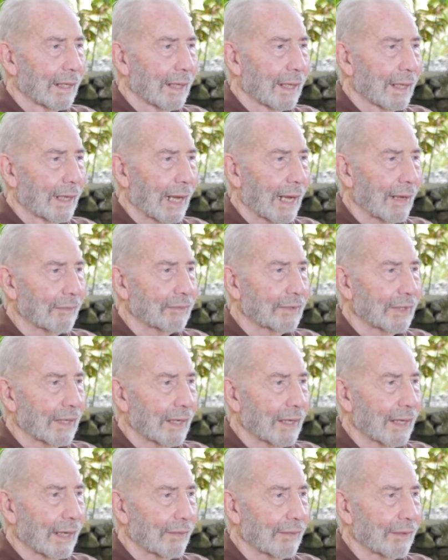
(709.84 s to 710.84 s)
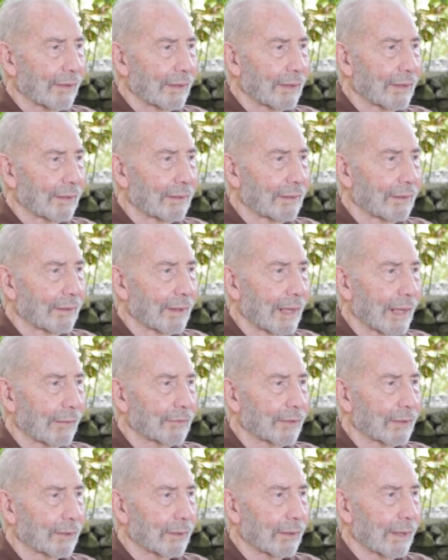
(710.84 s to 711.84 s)
after
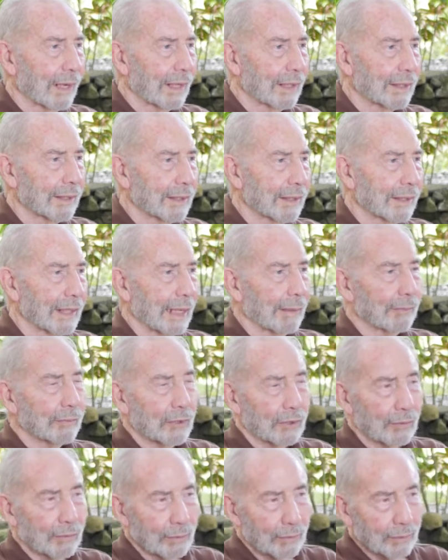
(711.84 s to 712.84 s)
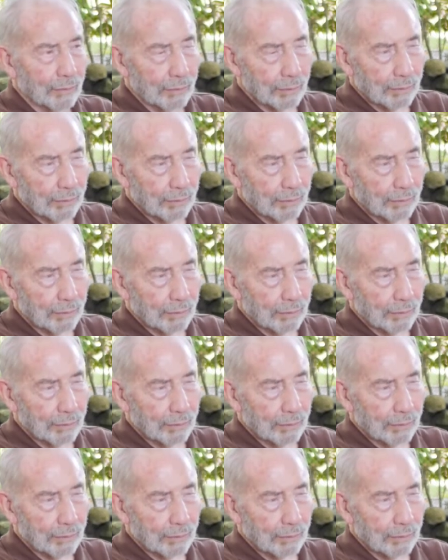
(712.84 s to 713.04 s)
I came to